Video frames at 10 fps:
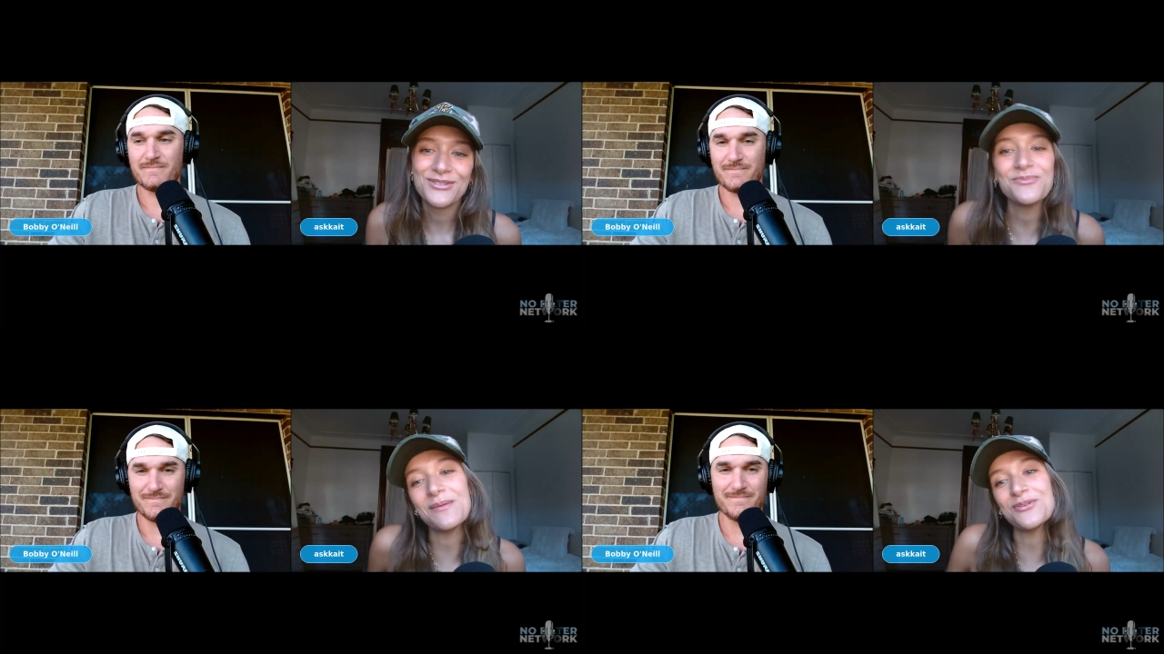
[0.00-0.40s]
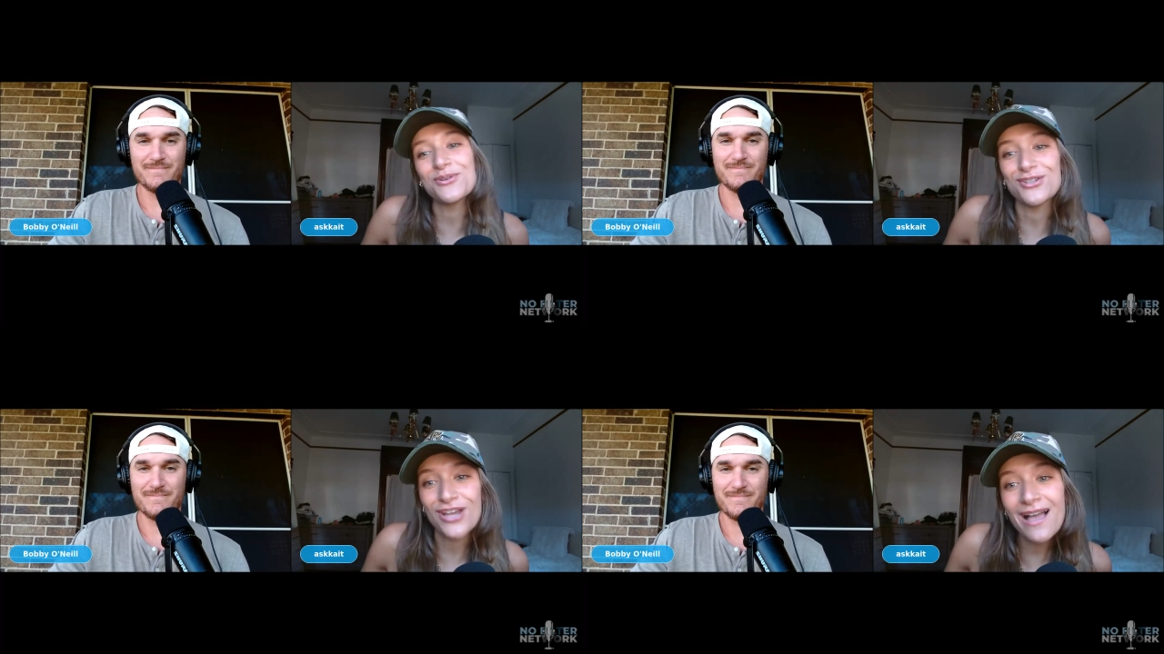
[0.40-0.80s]
Speaker 1: So maybe you
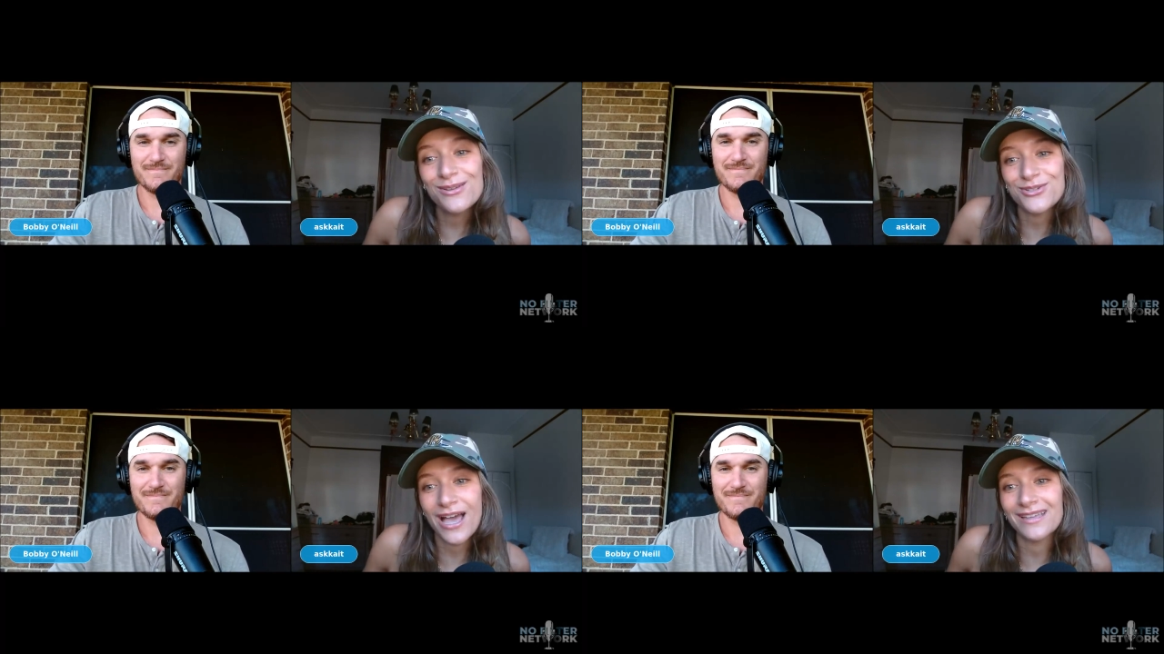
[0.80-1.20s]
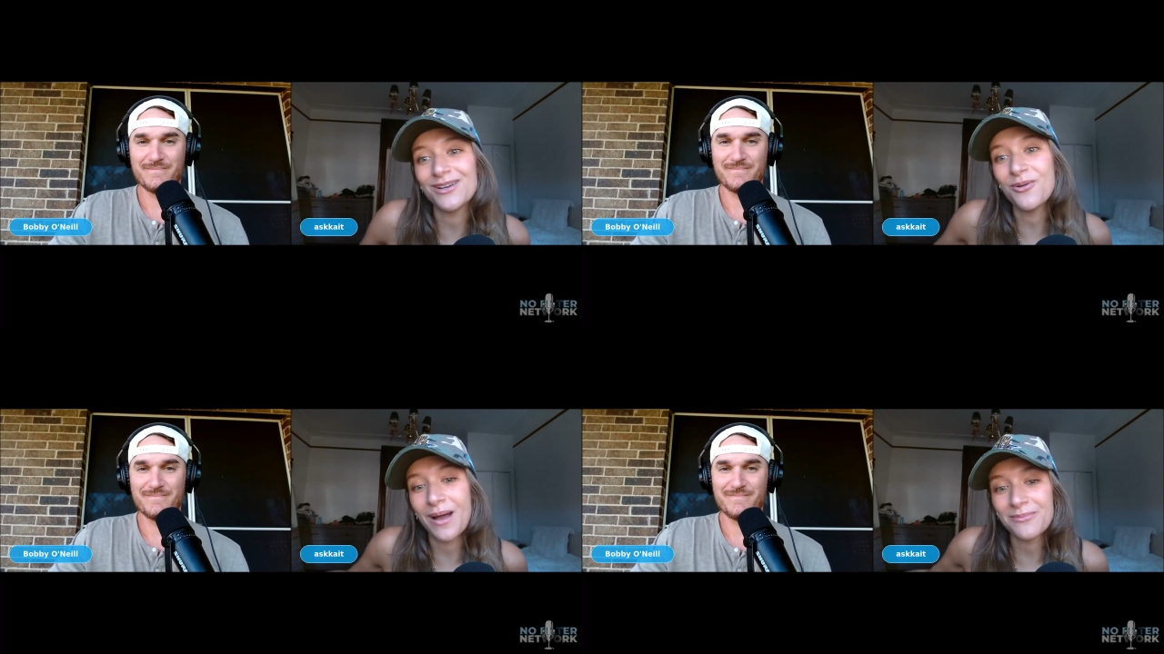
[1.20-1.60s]
hmm. can challenge that, you
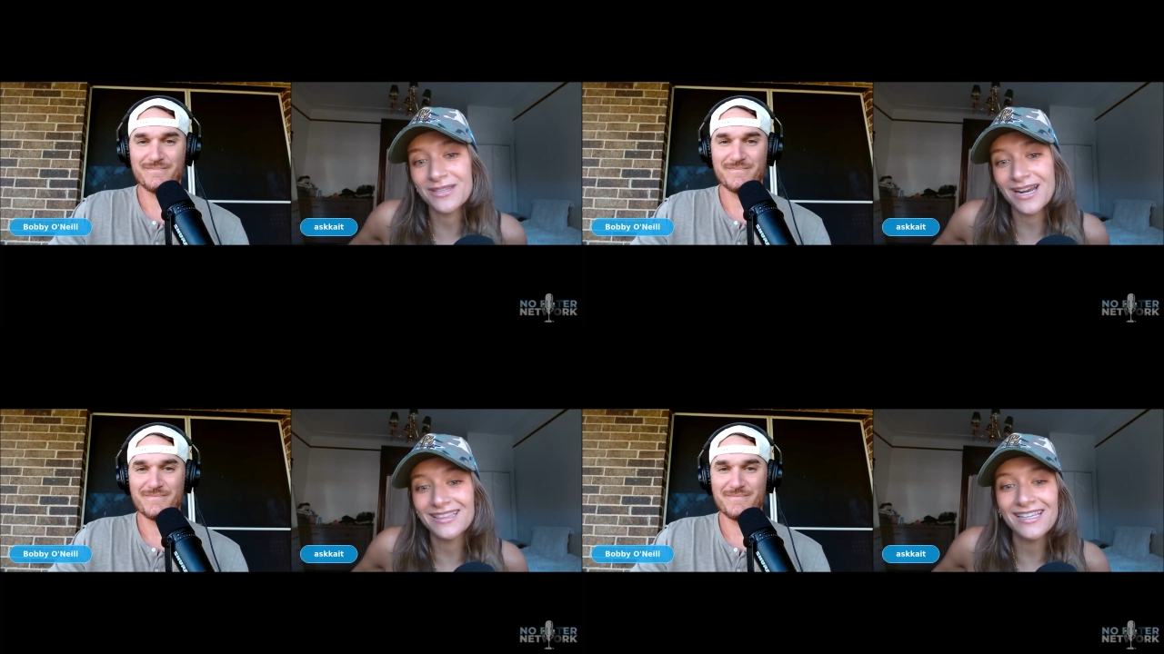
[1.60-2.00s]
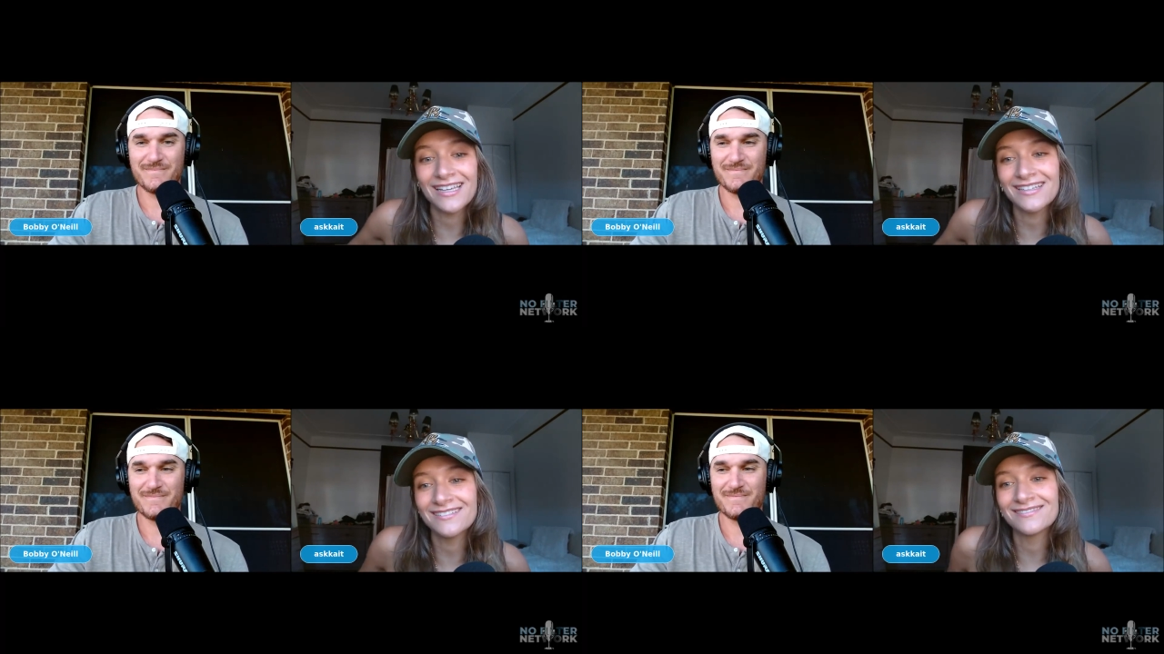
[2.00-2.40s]
know, bottom of the ninth
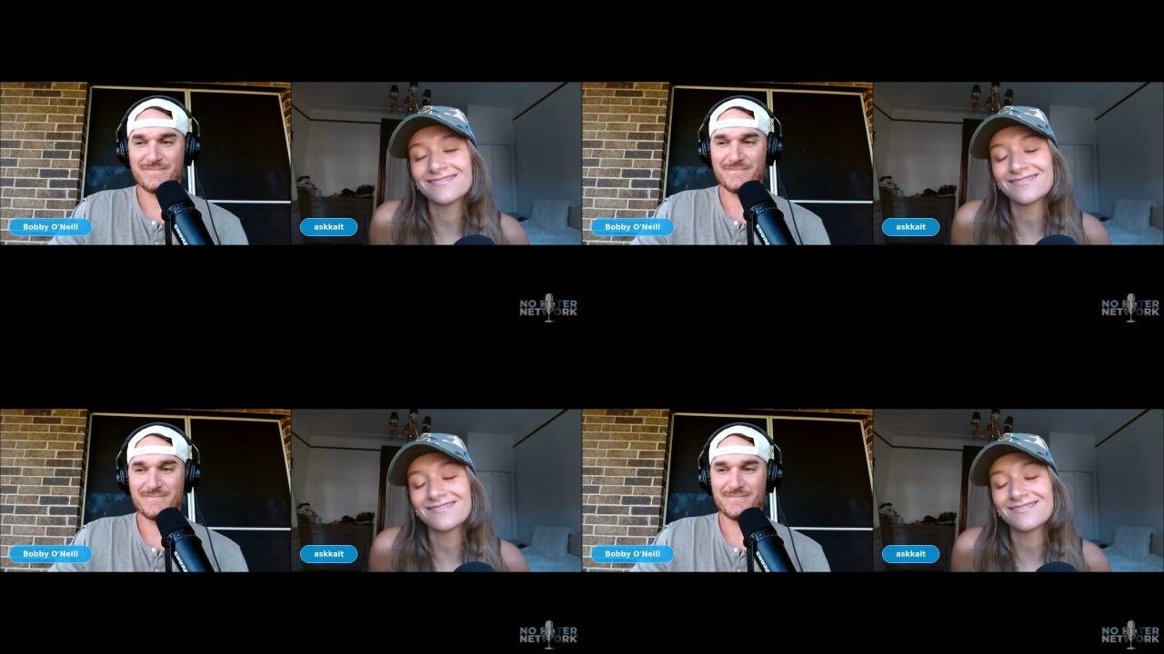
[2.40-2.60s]
inning,